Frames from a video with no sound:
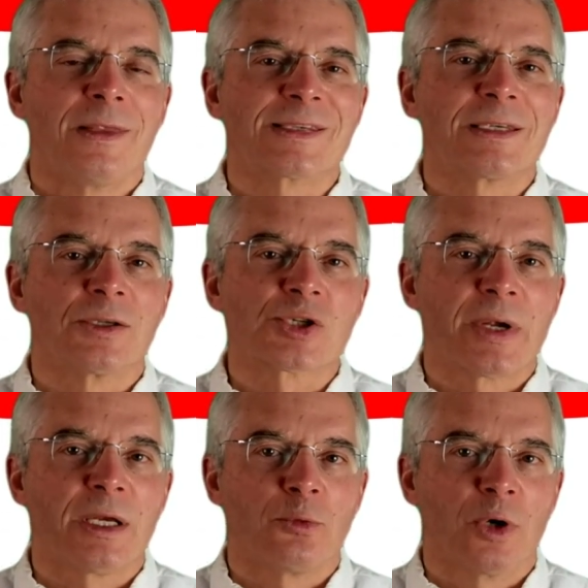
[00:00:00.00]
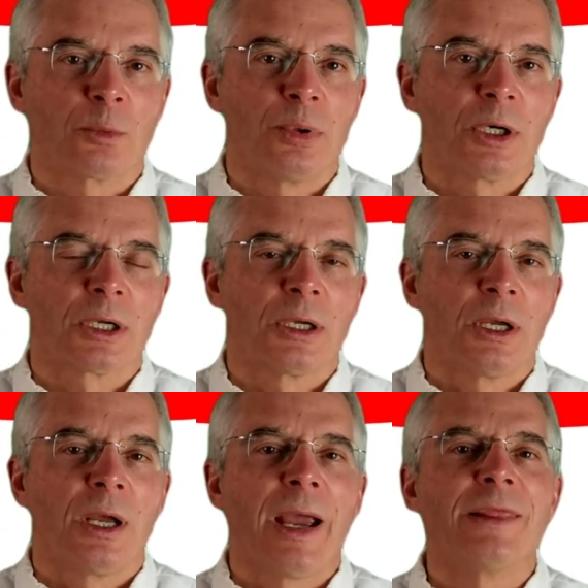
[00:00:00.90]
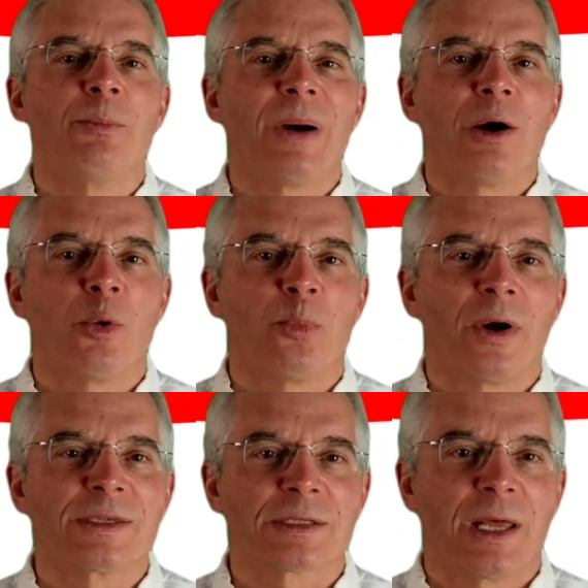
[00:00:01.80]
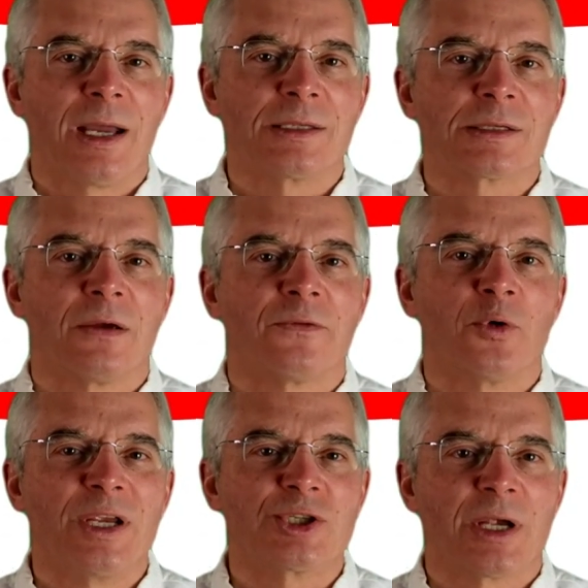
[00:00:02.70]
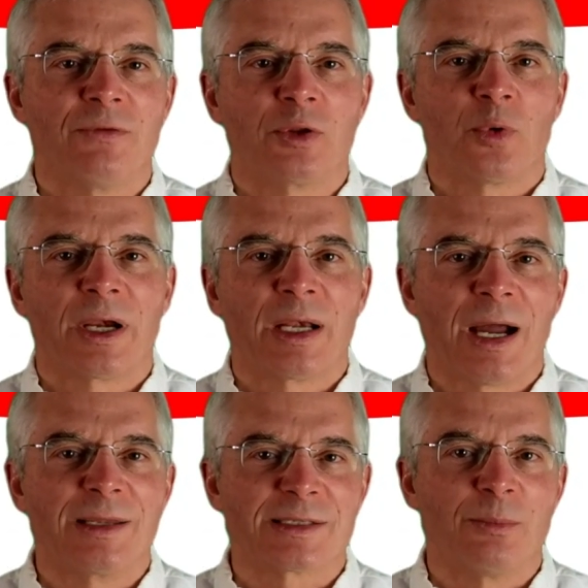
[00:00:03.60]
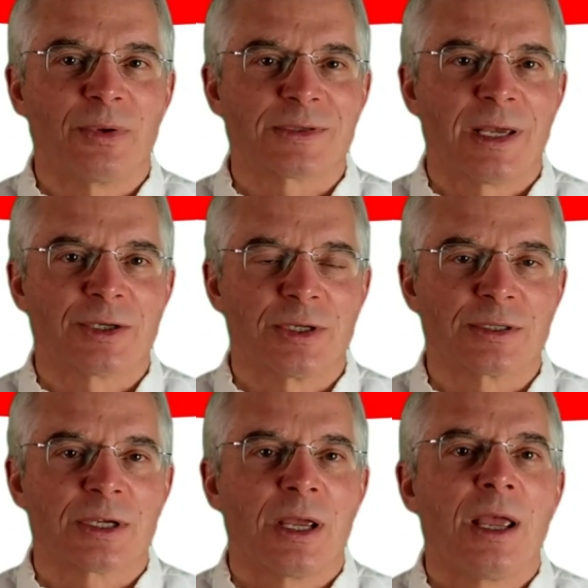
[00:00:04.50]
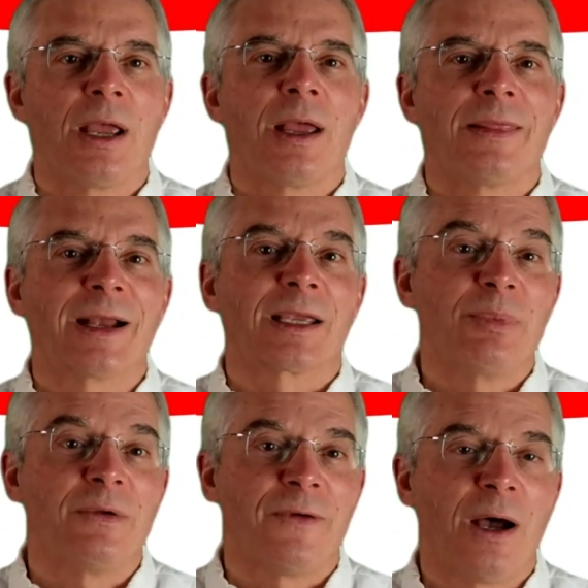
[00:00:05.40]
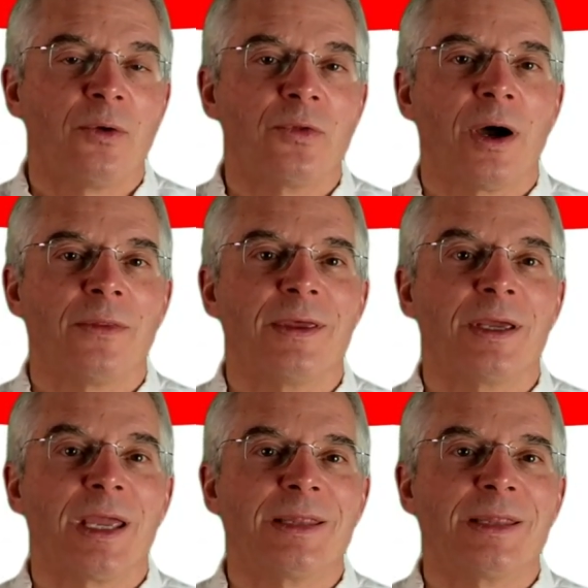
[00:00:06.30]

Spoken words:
the skills training workbook, and the PowerPoint slides for each of the 29 simple sessions that can be found on the